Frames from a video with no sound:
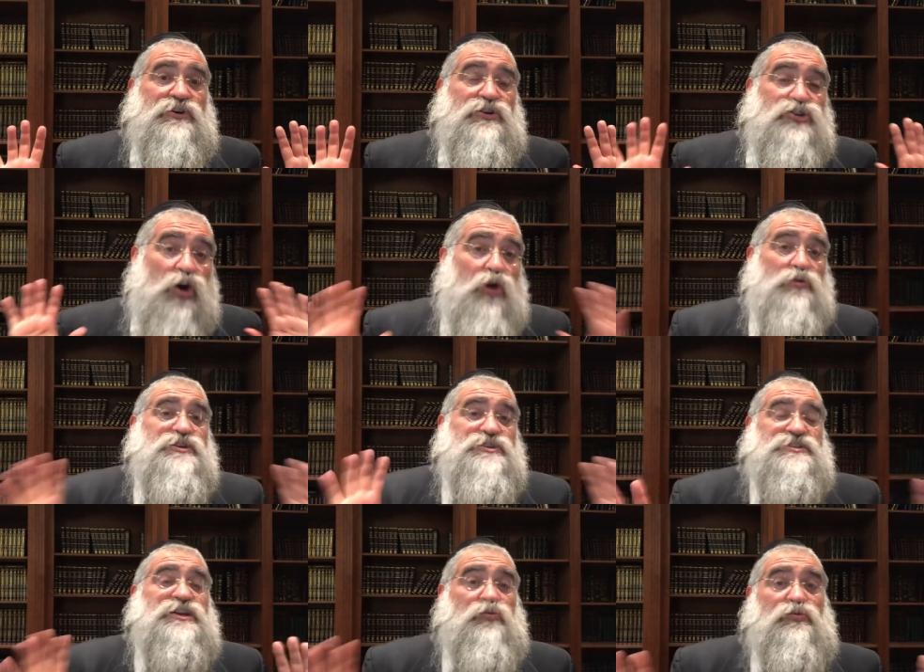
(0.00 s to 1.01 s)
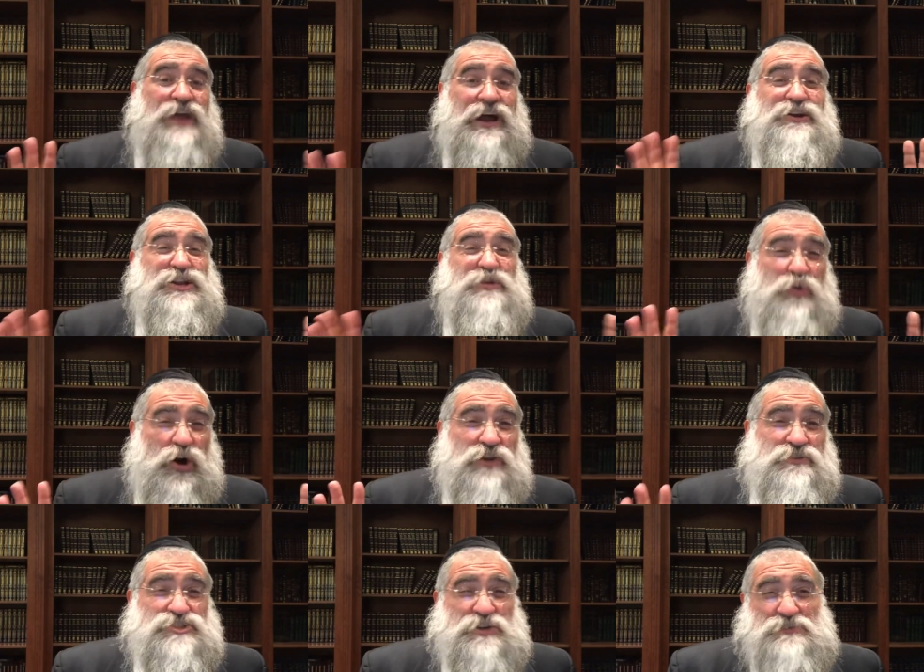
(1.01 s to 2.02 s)
You only see not only the part of
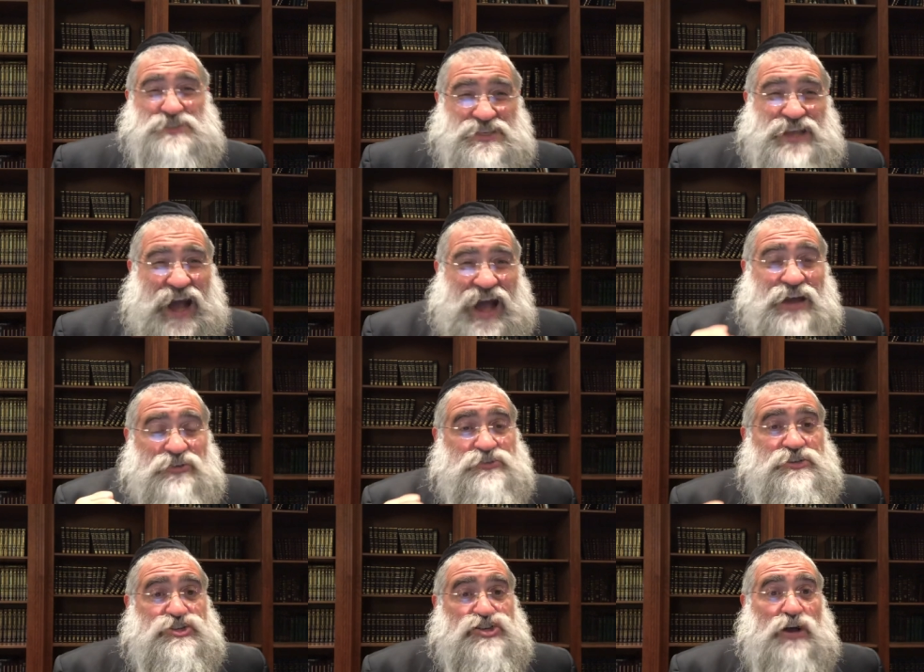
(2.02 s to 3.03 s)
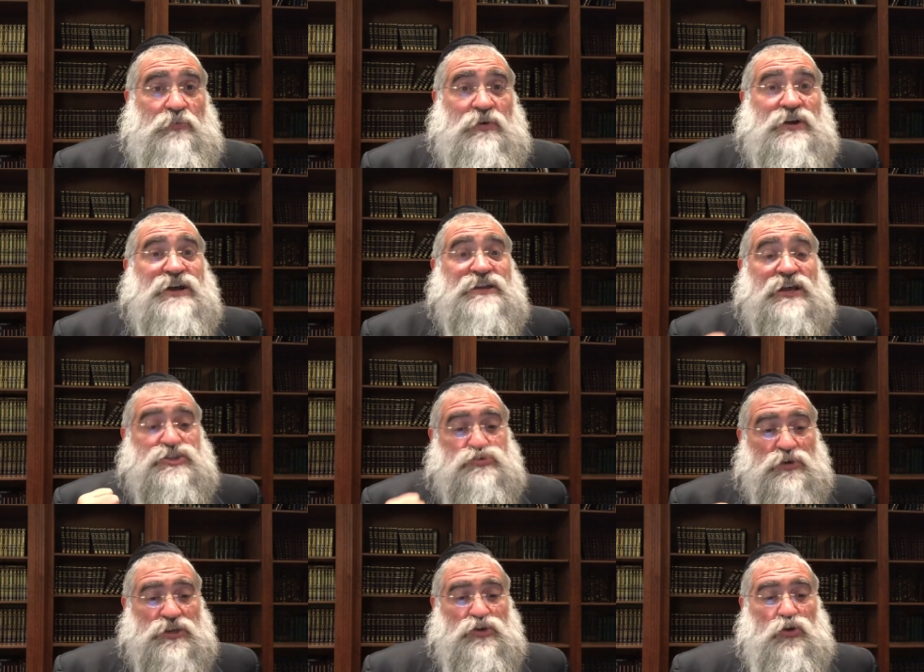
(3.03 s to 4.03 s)
Hashem, you see the Achtos Hashem, that it's
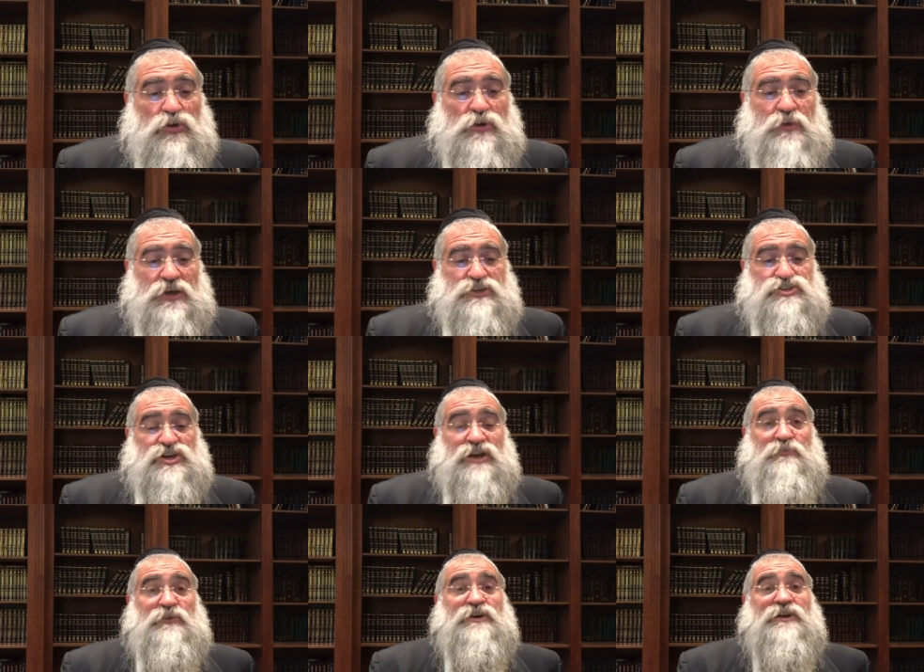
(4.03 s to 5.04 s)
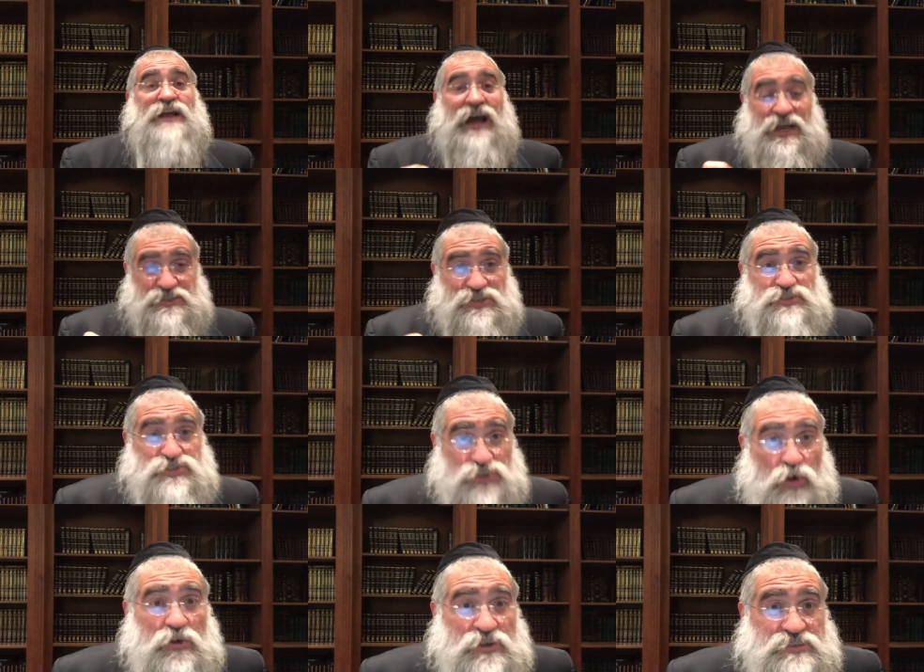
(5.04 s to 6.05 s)
really all about Hashem. As the
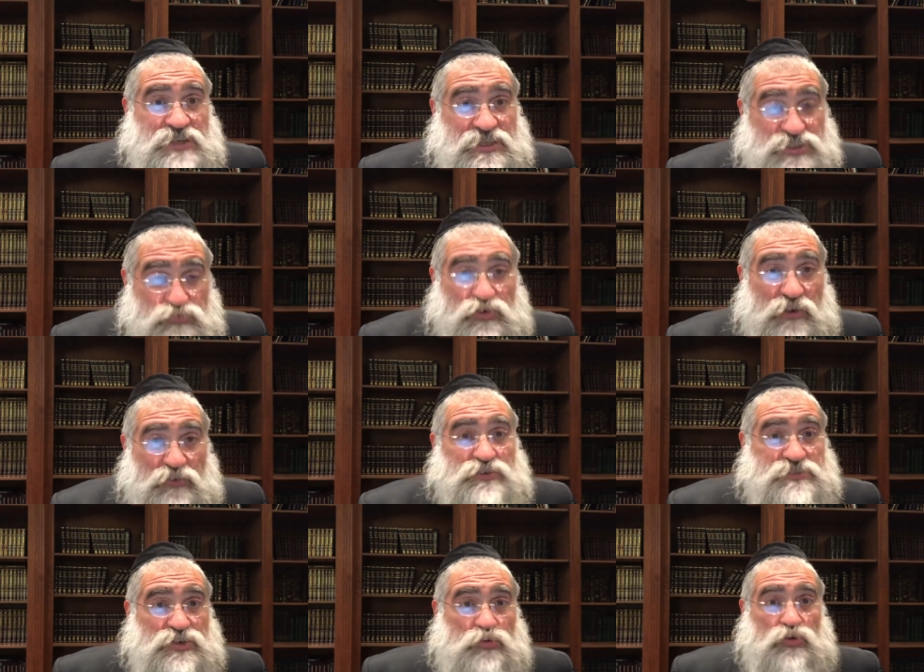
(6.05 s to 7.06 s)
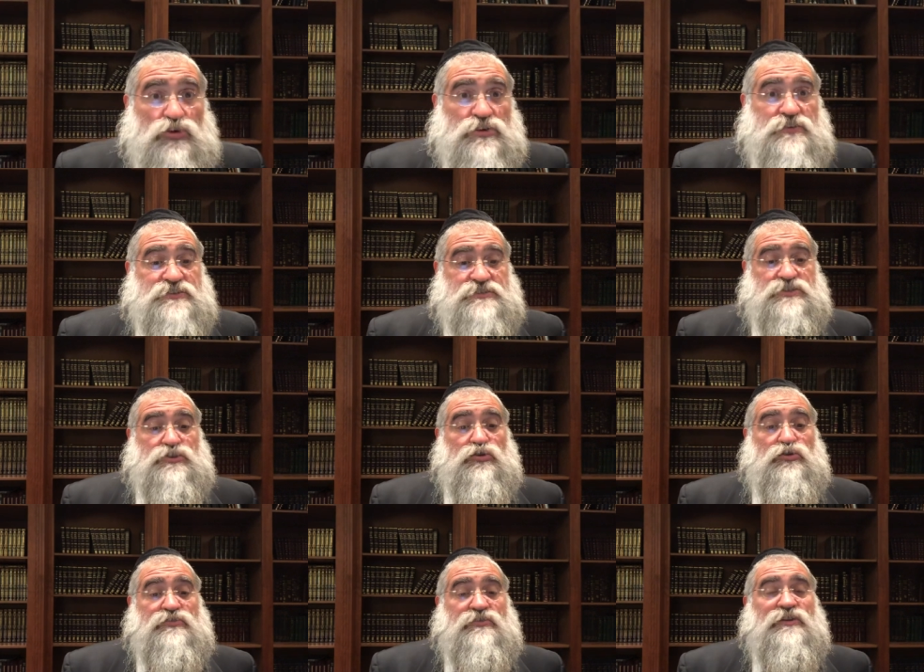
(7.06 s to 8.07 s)
Zohar says in reference to the world of
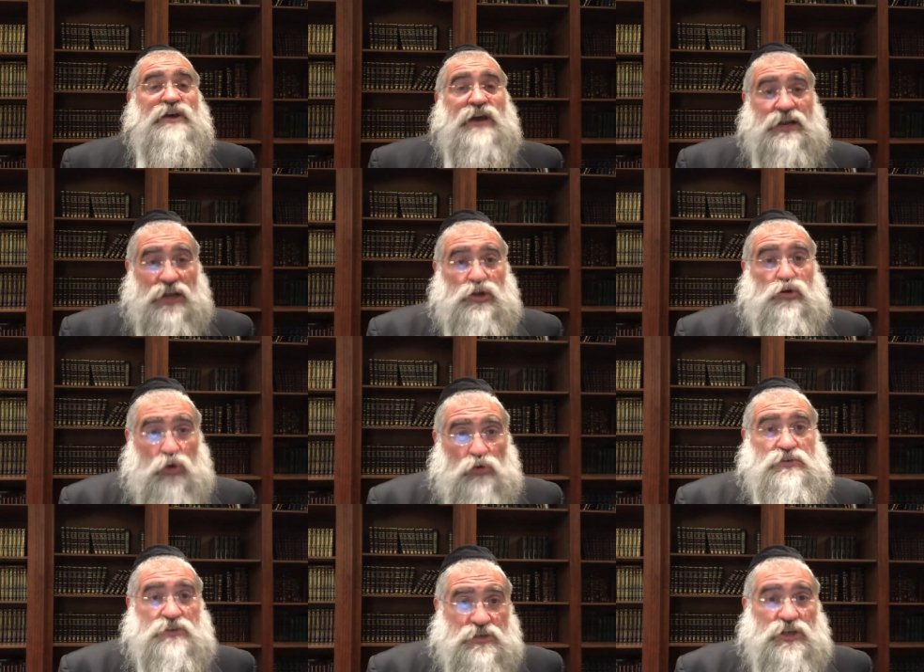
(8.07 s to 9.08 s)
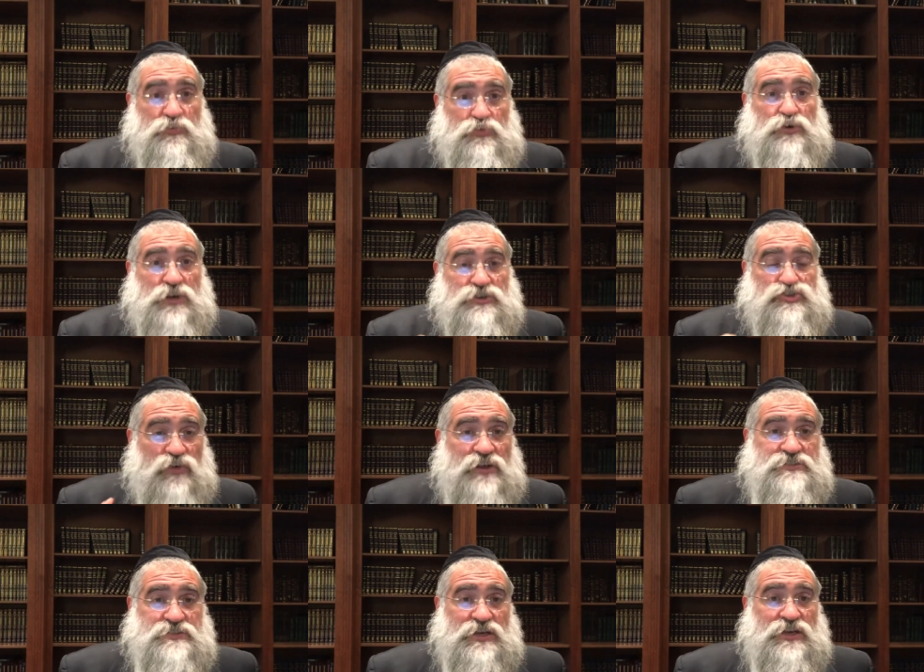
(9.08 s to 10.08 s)
Atzilut, and I'll quote it in Hebrew and I'll
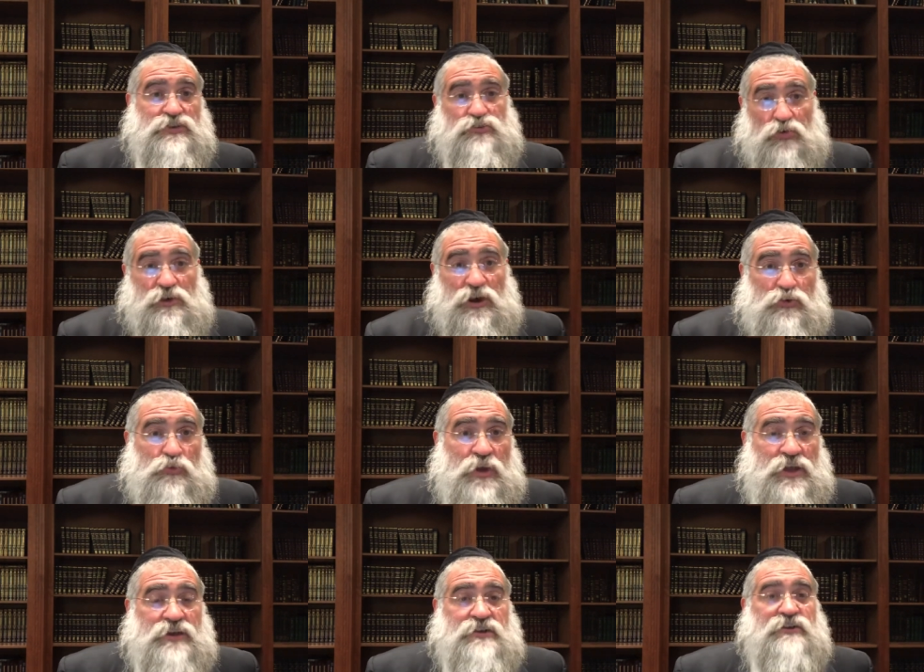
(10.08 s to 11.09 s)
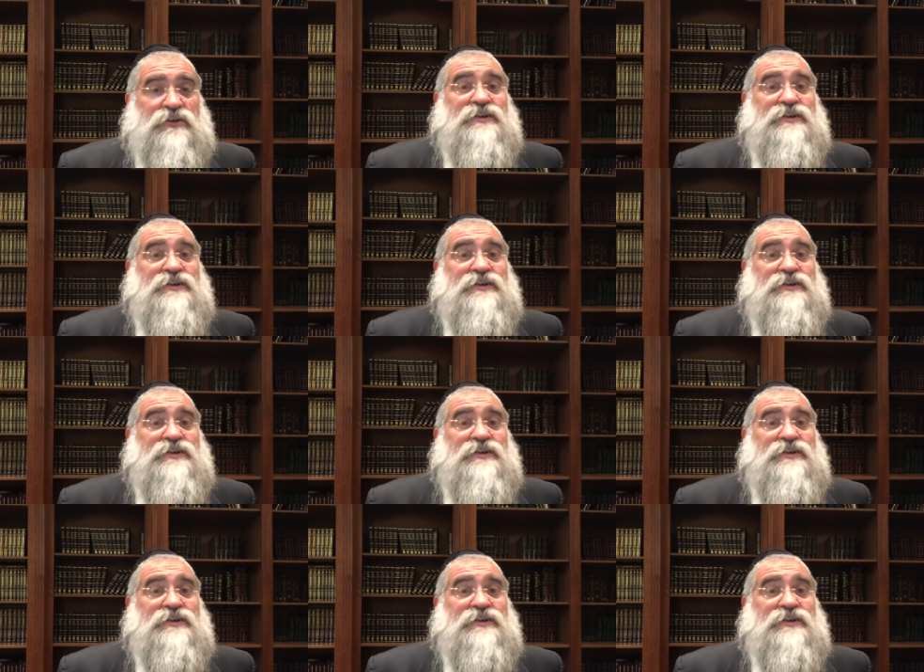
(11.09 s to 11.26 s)
translate it, or in Aramaic,